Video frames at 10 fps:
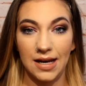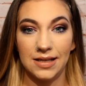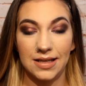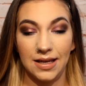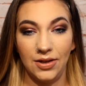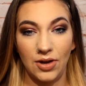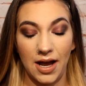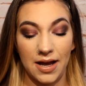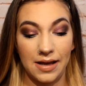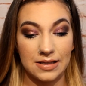is it, you
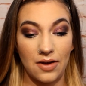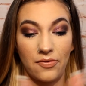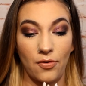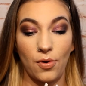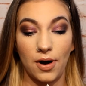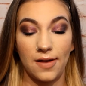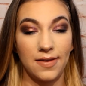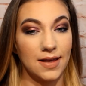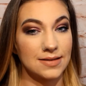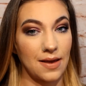guys, for
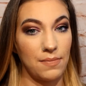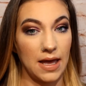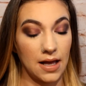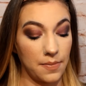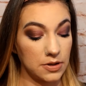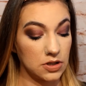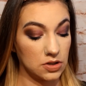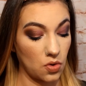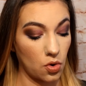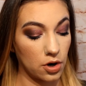this makeup
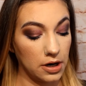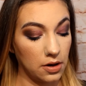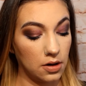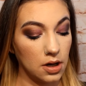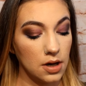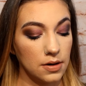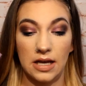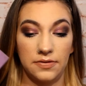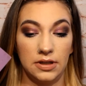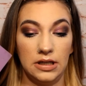tutorial. I
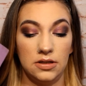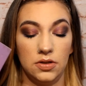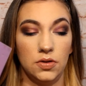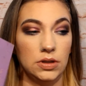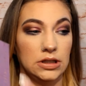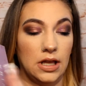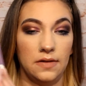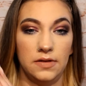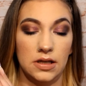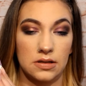definitely do
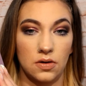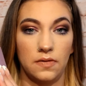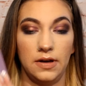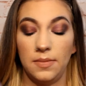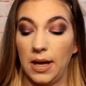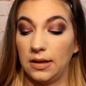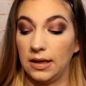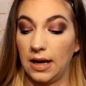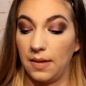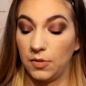love this Norvina
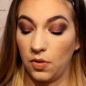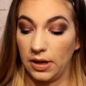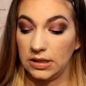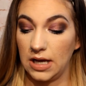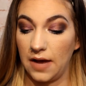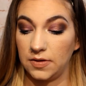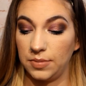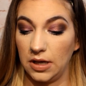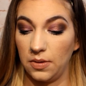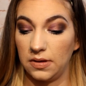palette. I'm going to have to
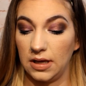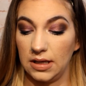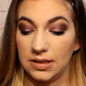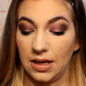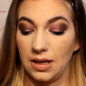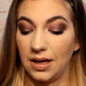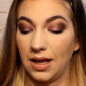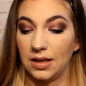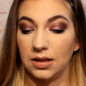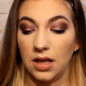play with it
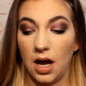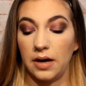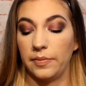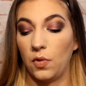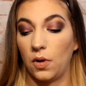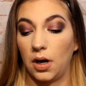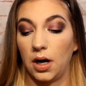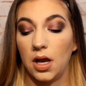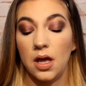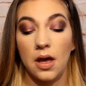a lot more.